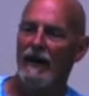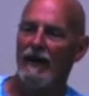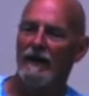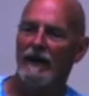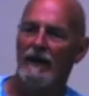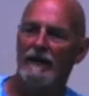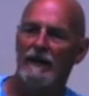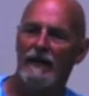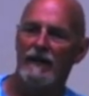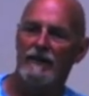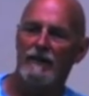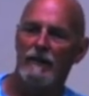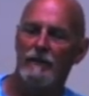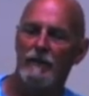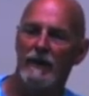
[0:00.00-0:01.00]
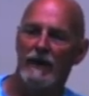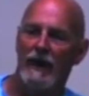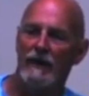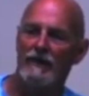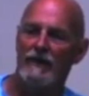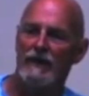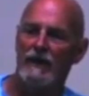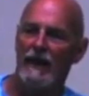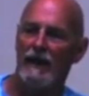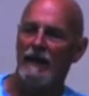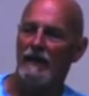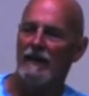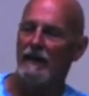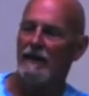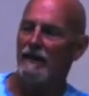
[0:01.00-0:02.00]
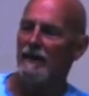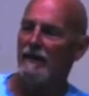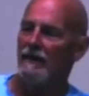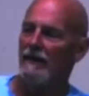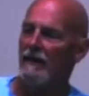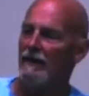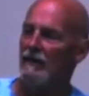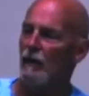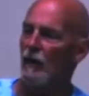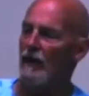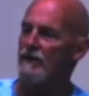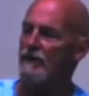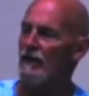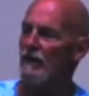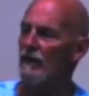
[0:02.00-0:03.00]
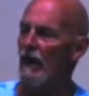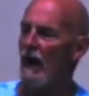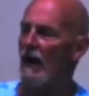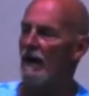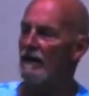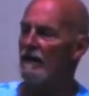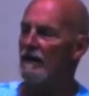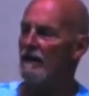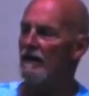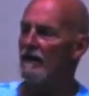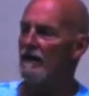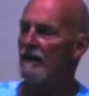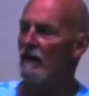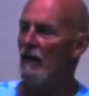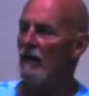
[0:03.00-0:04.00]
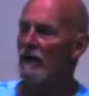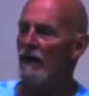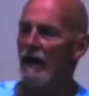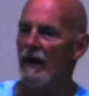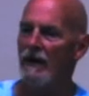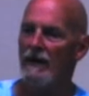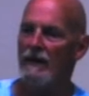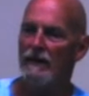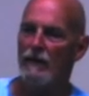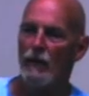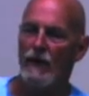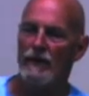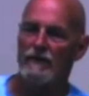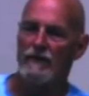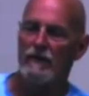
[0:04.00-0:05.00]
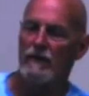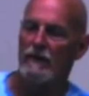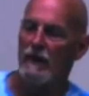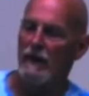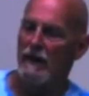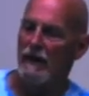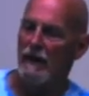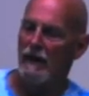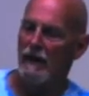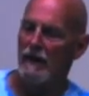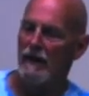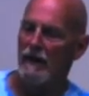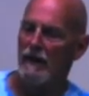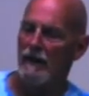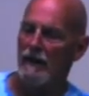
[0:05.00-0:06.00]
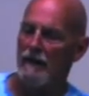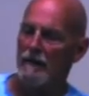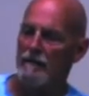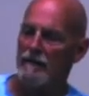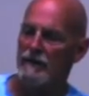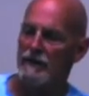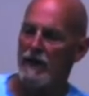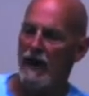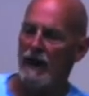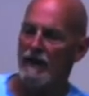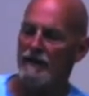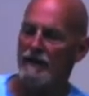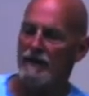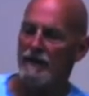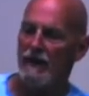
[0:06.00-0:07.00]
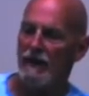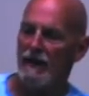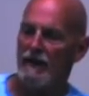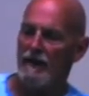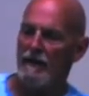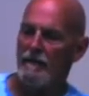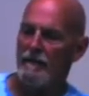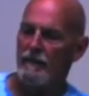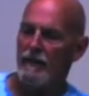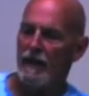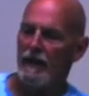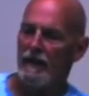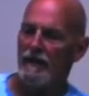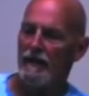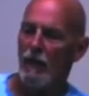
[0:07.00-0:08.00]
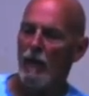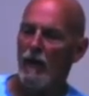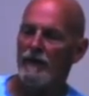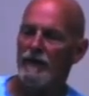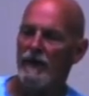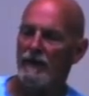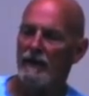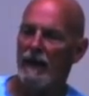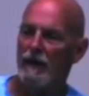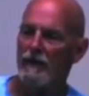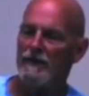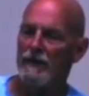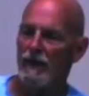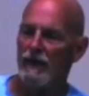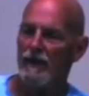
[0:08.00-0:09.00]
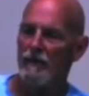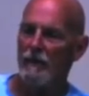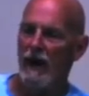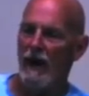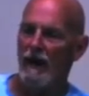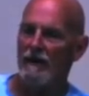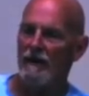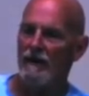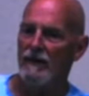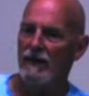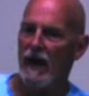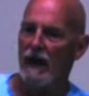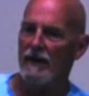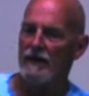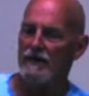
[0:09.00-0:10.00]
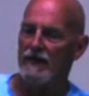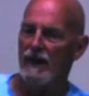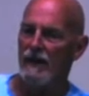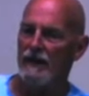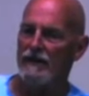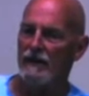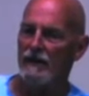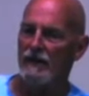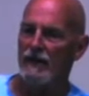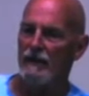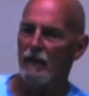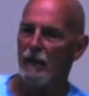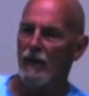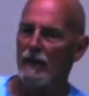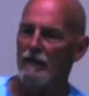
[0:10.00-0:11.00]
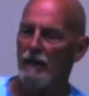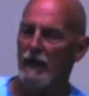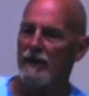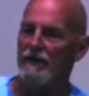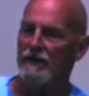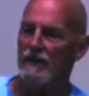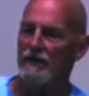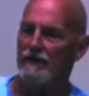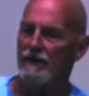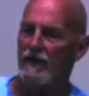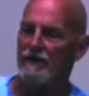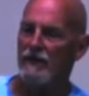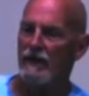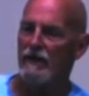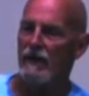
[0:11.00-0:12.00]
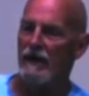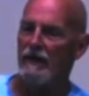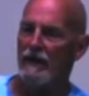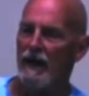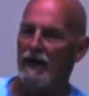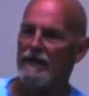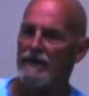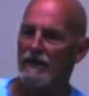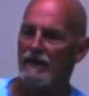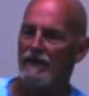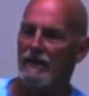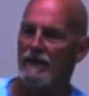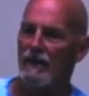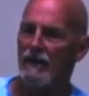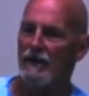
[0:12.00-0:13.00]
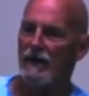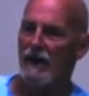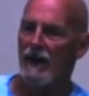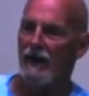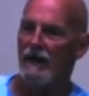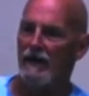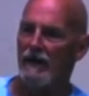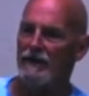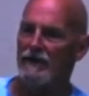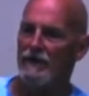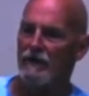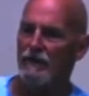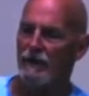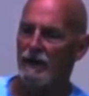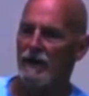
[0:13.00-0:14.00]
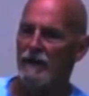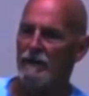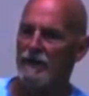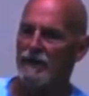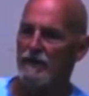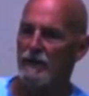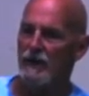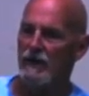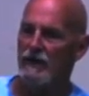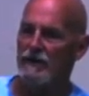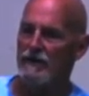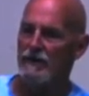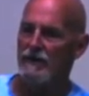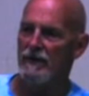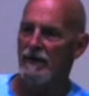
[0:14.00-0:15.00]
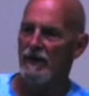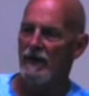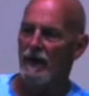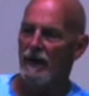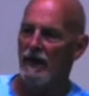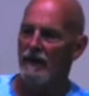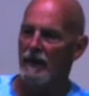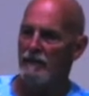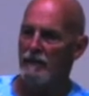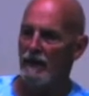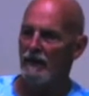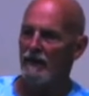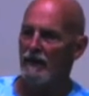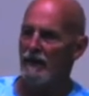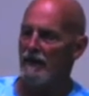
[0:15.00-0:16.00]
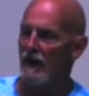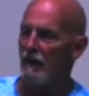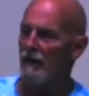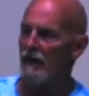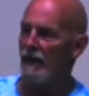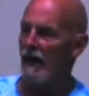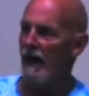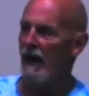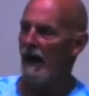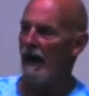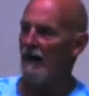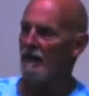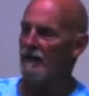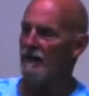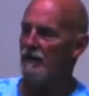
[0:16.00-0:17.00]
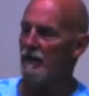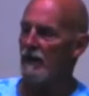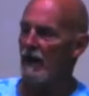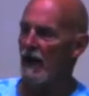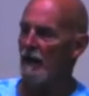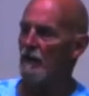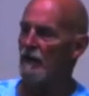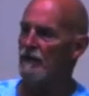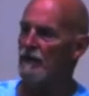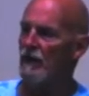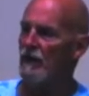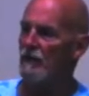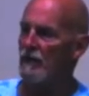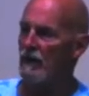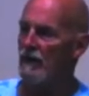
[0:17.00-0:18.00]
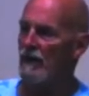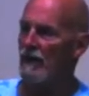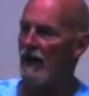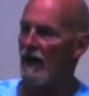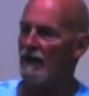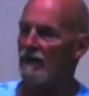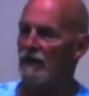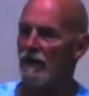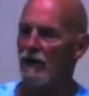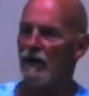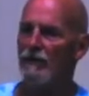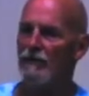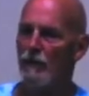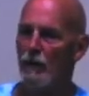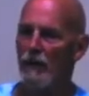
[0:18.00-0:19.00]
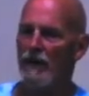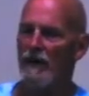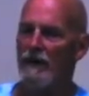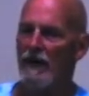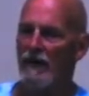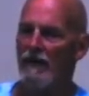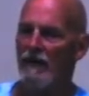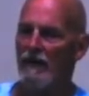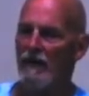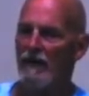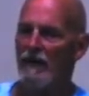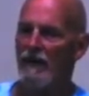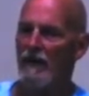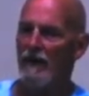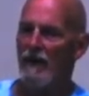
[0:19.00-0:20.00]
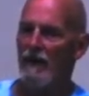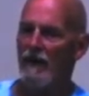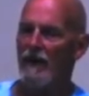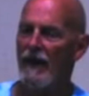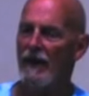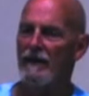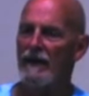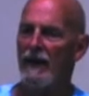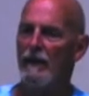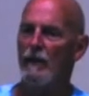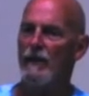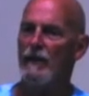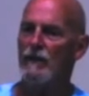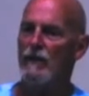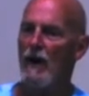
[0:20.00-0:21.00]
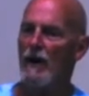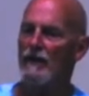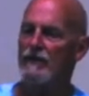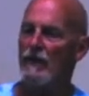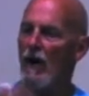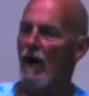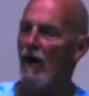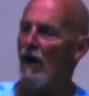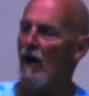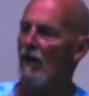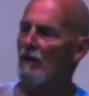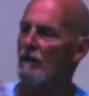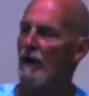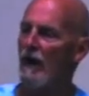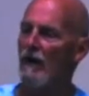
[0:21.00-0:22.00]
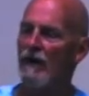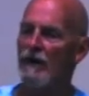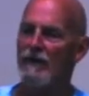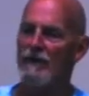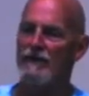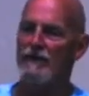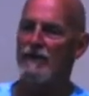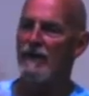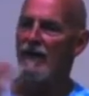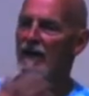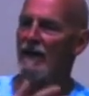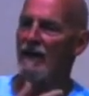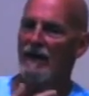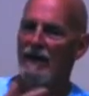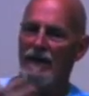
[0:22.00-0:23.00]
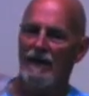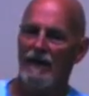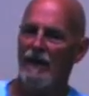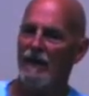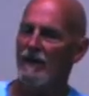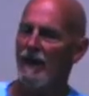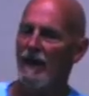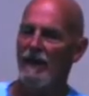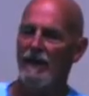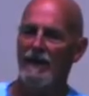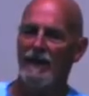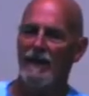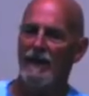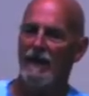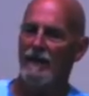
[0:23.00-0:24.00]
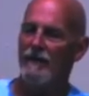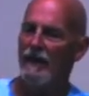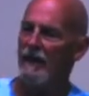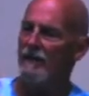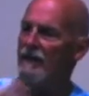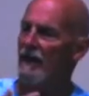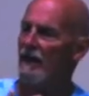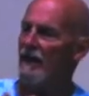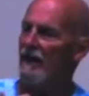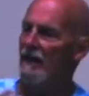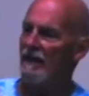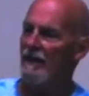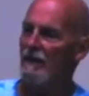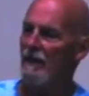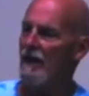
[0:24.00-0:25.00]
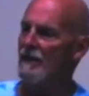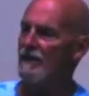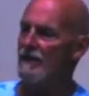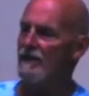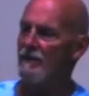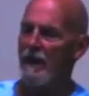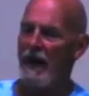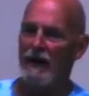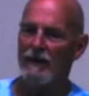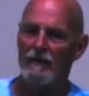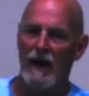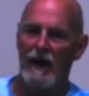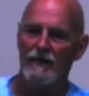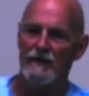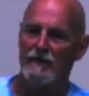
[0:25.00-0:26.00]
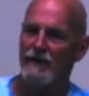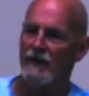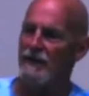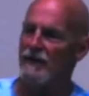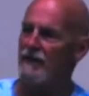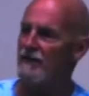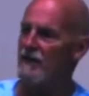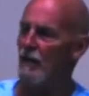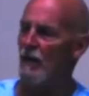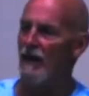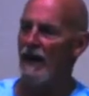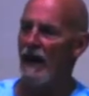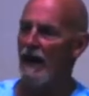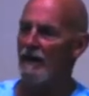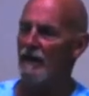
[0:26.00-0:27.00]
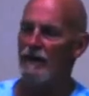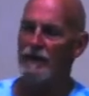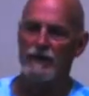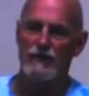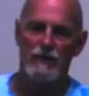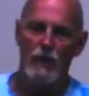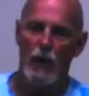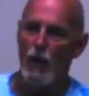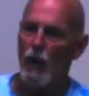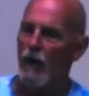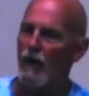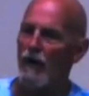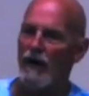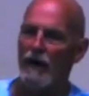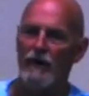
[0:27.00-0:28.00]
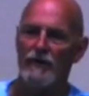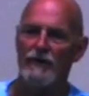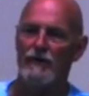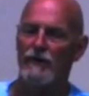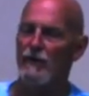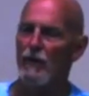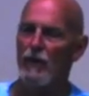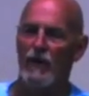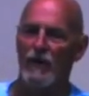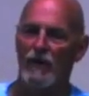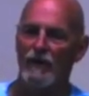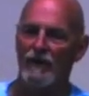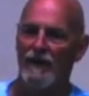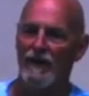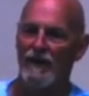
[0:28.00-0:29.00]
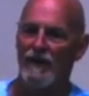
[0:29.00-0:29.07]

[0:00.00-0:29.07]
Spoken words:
And yes, you're being educated in Western thought, okay, and Western science. The one thing that I would tell you about the United States and what makes us such a great nation, okay, is the freedom of speech and the ability that we have to be able to communicate and learn from one another. That we cross all barriers, okay, of ethnic, race, backgrounds, religions, and what have you. There's nowhere else in the world